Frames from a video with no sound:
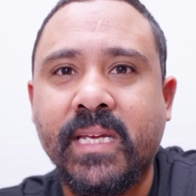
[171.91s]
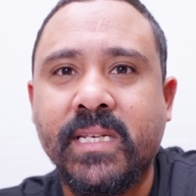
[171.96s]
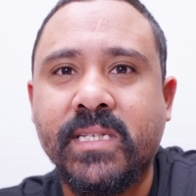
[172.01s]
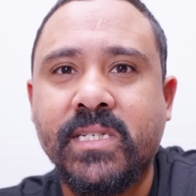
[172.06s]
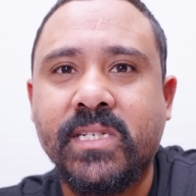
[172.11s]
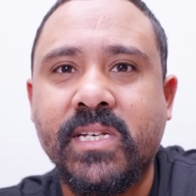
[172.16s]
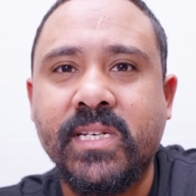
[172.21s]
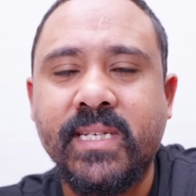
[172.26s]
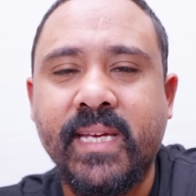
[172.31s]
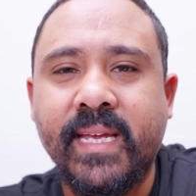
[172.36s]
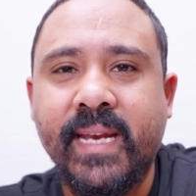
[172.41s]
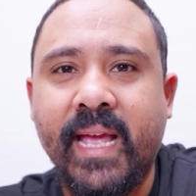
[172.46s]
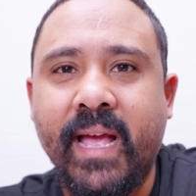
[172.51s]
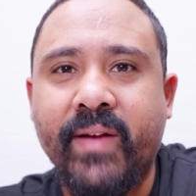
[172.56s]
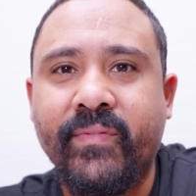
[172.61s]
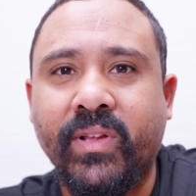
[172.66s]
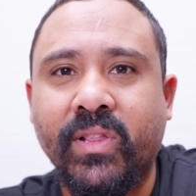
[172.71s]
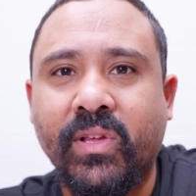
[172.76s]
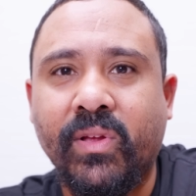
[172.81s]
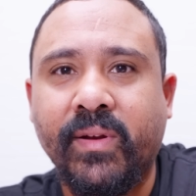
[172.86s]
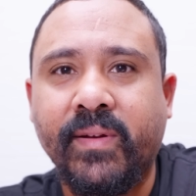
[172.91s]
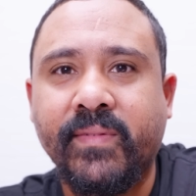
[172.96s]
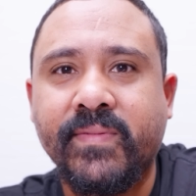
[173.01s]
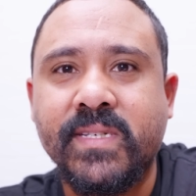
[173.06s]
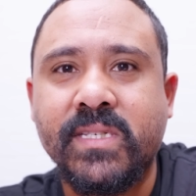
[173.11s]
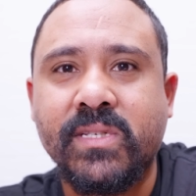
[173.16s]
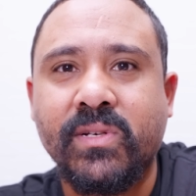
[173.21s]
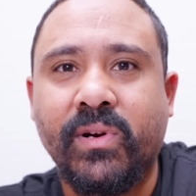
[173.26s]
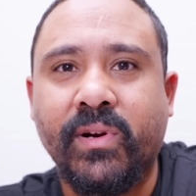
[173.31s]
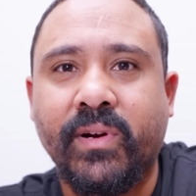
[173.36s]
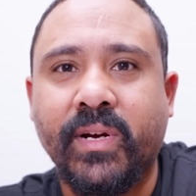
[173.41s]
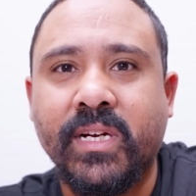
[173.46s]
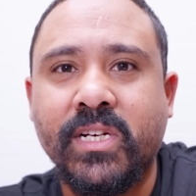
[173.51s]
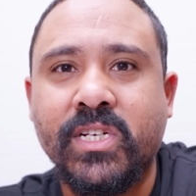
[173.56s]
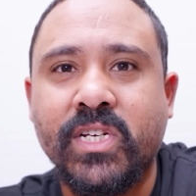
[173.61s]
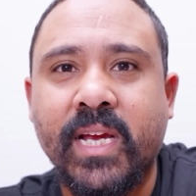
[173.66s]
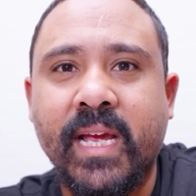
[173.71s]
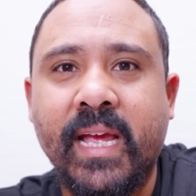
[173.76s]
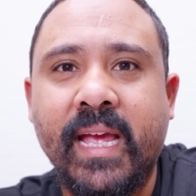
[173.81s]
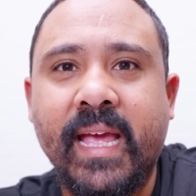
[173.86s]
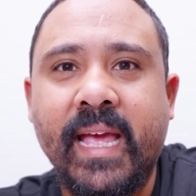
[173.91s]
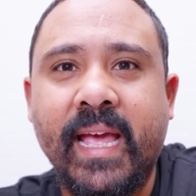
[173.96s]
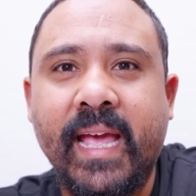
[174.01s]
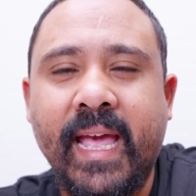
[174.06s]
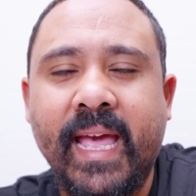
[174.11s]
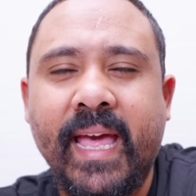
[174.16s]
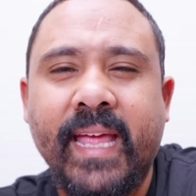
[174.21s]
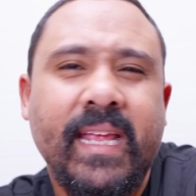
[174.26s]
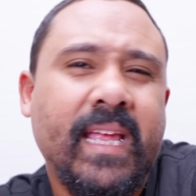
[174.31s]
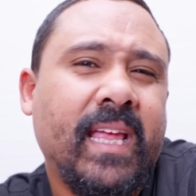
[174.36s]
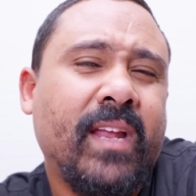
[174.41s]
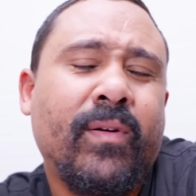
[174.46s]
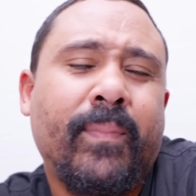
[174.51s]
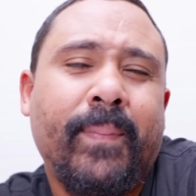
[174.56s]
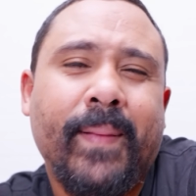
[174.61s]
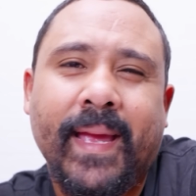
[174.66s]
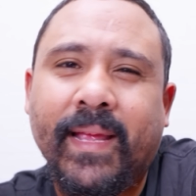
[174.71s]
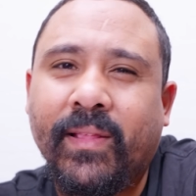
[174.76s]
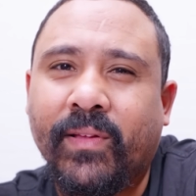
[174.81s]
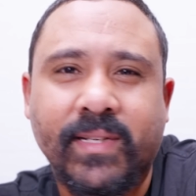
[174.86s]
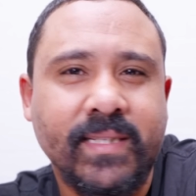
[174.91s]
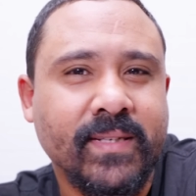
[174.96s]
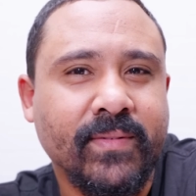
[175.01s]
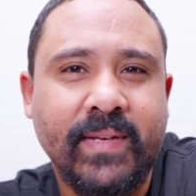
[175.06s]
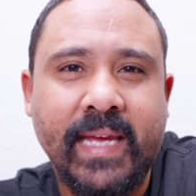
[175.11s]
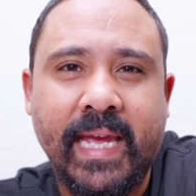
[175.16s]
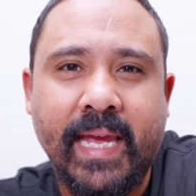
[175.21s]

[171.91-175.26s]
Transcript: It's just gonna have a lot of storage and it'll play lots of